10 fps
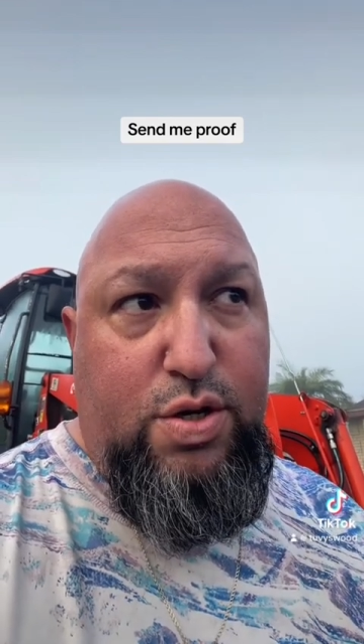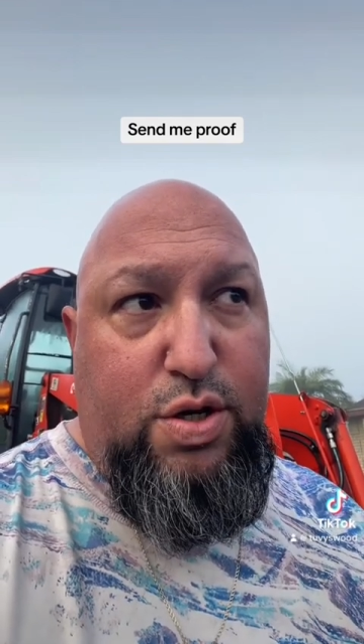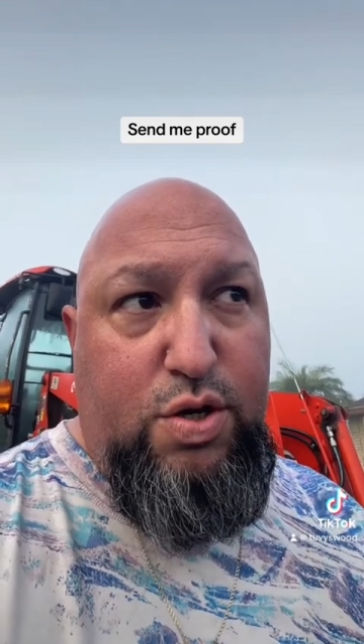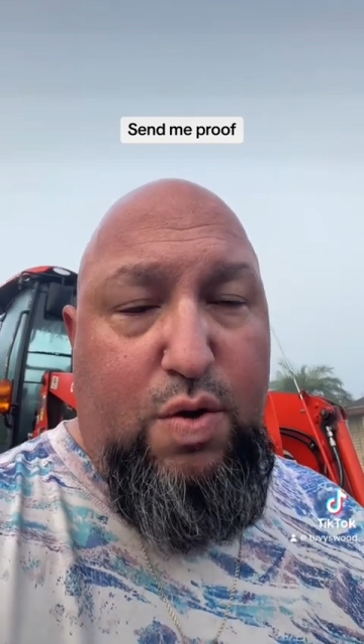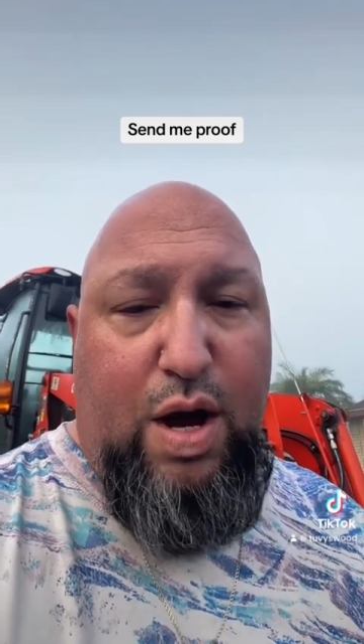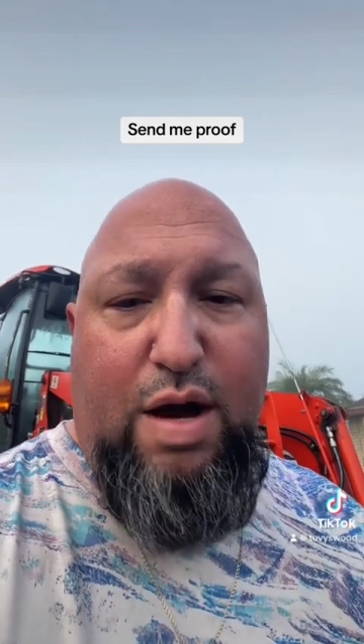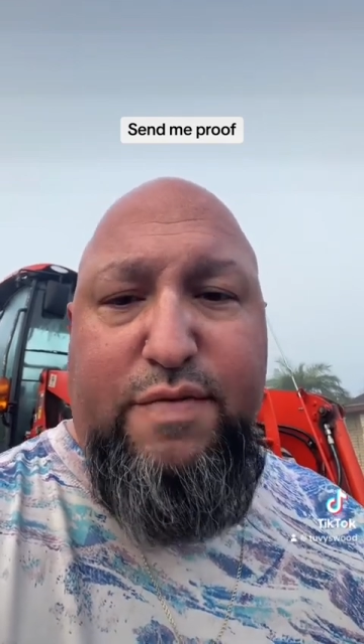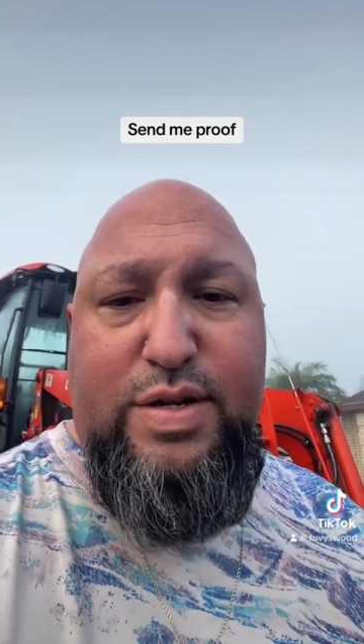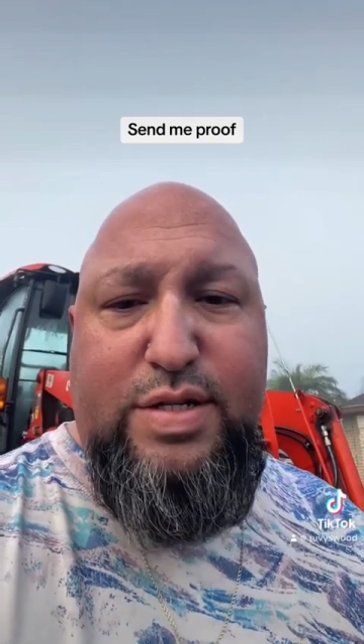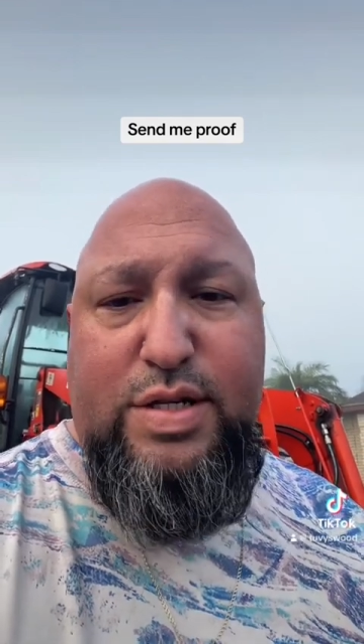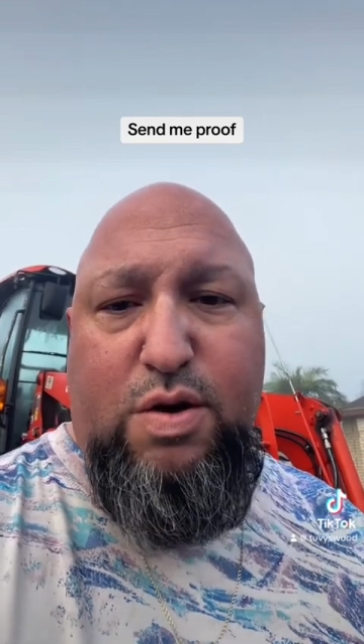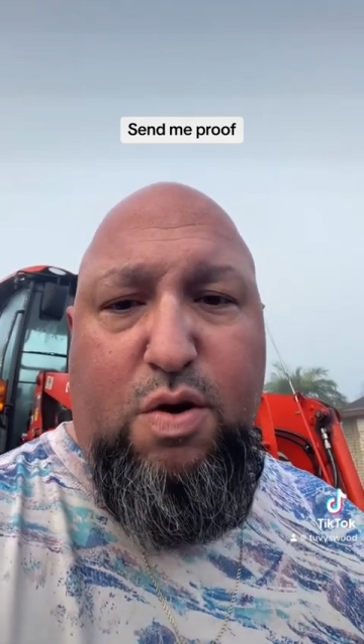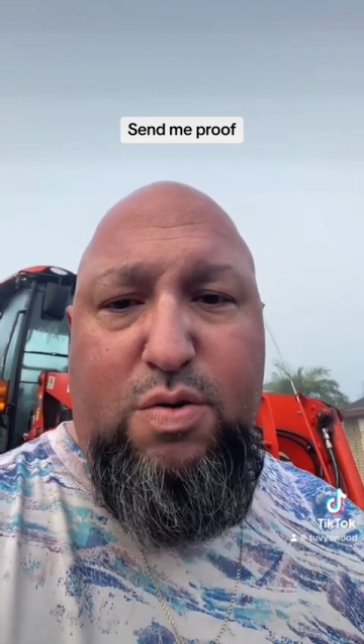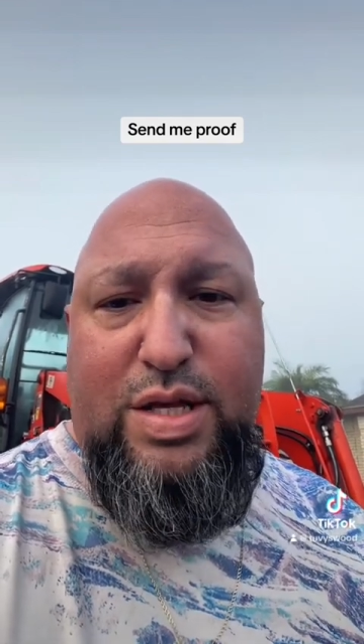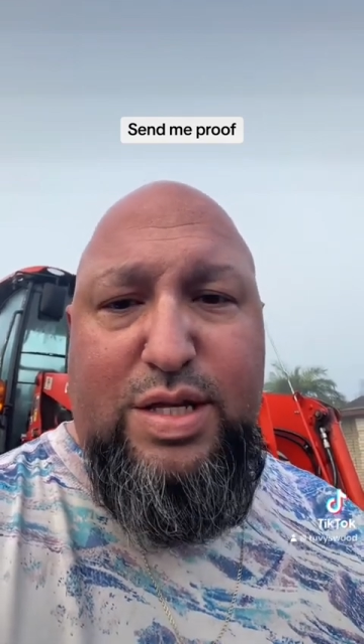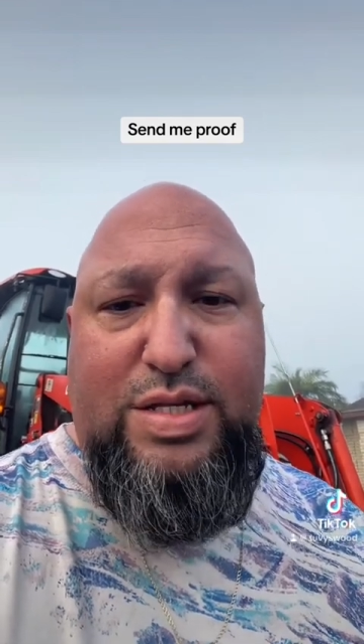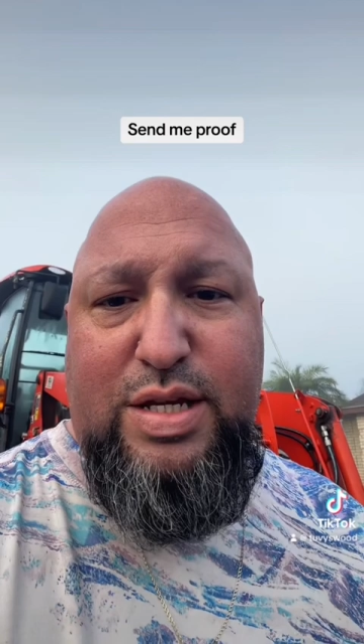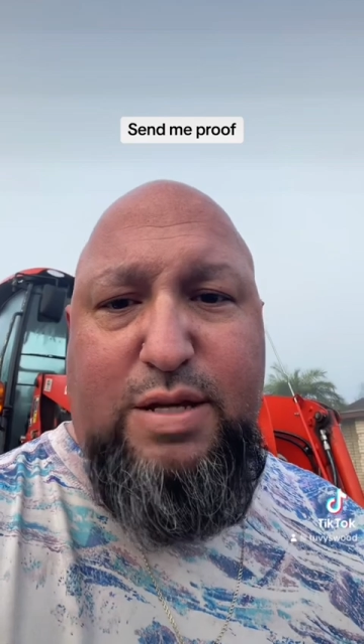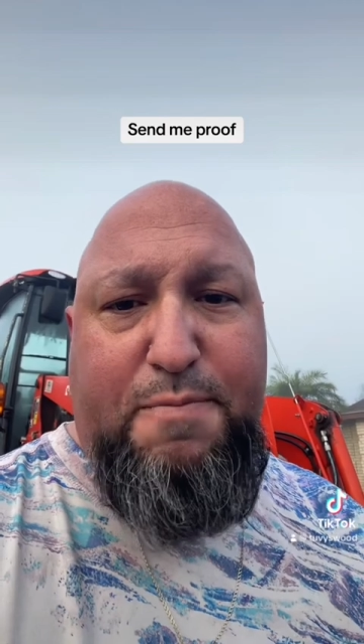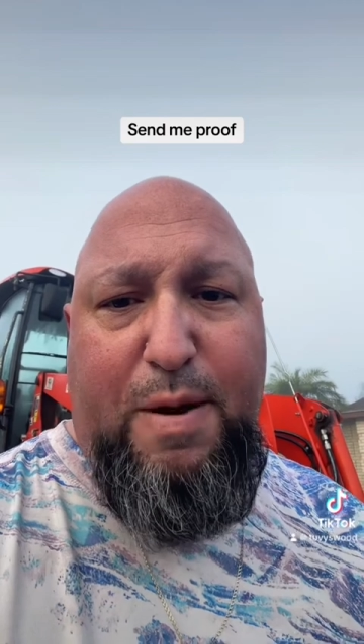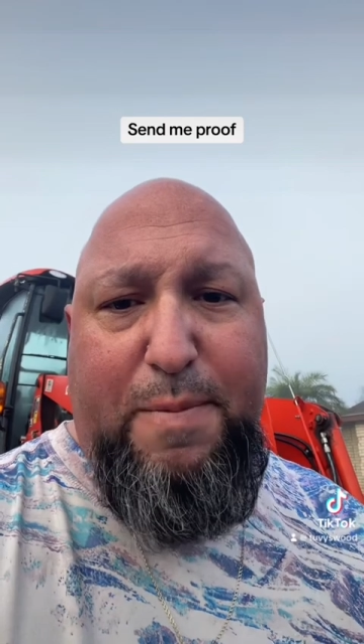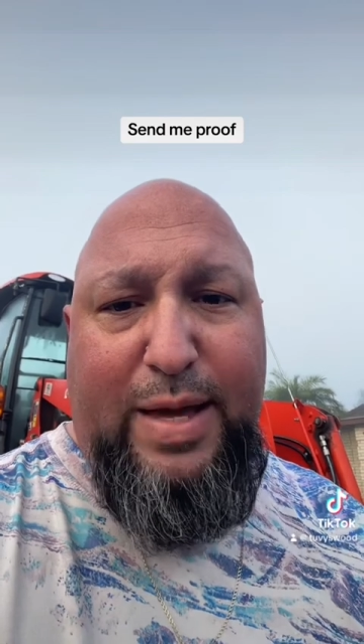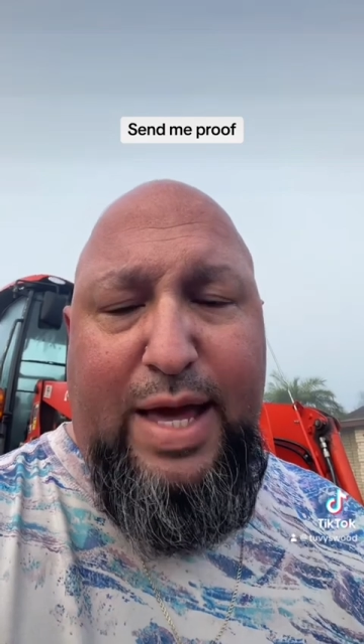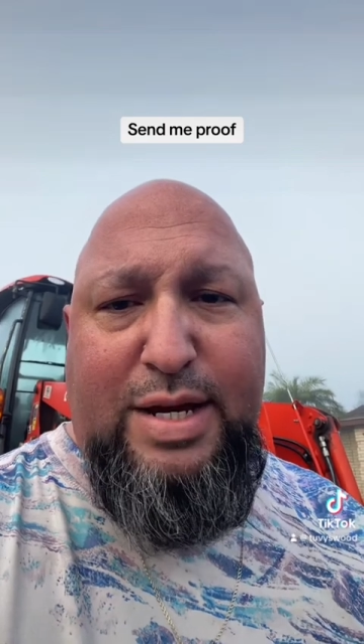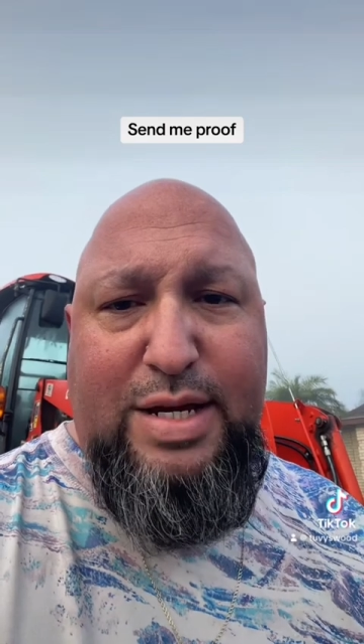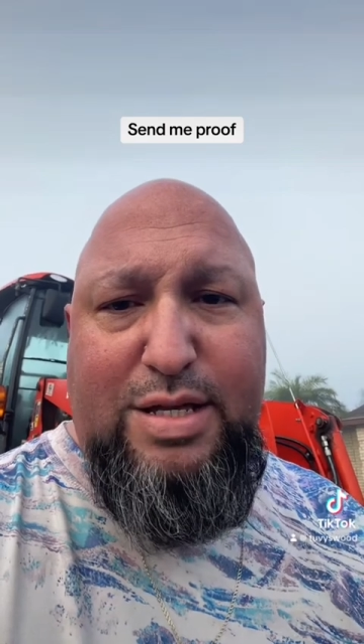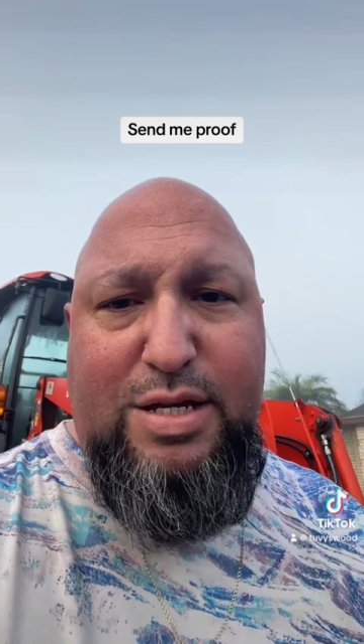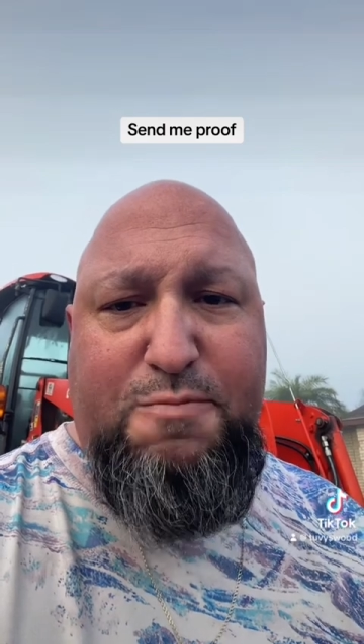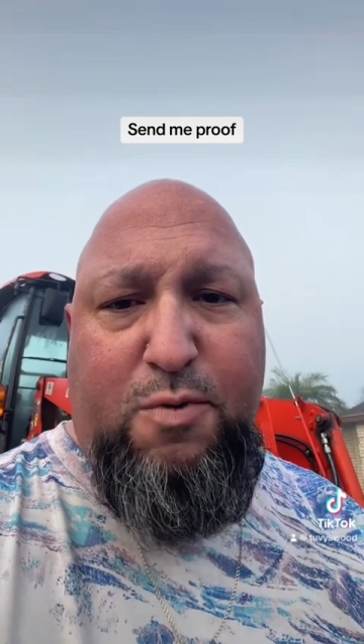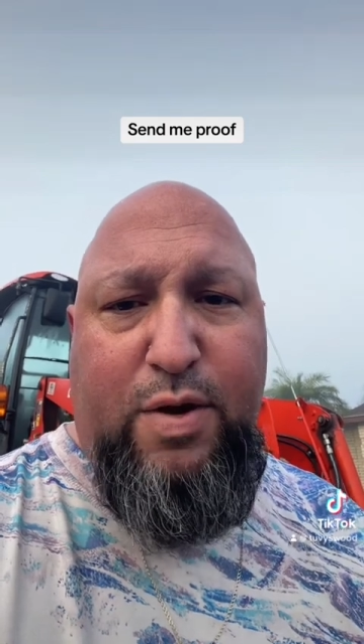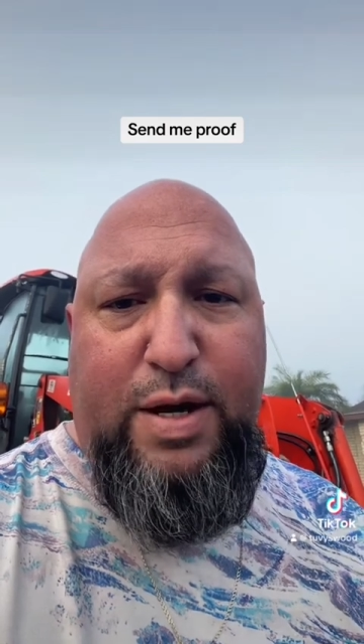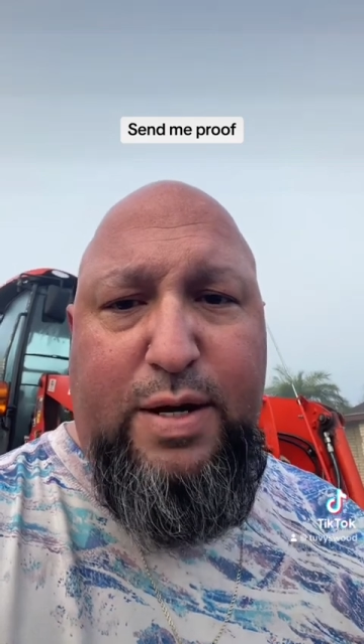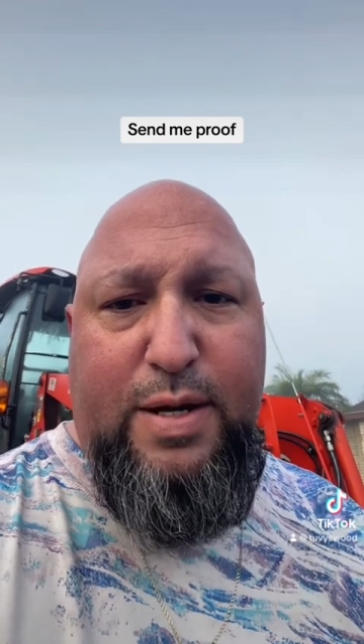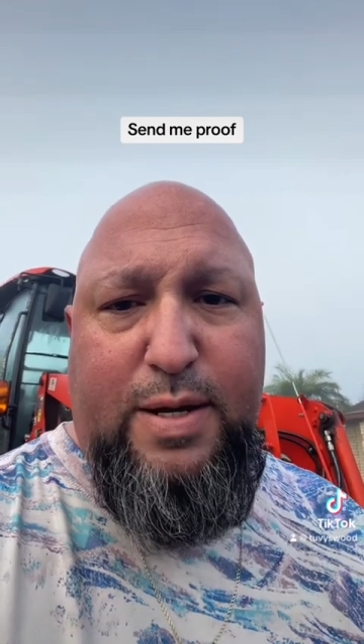you obviously are only listening to propaganda at this point,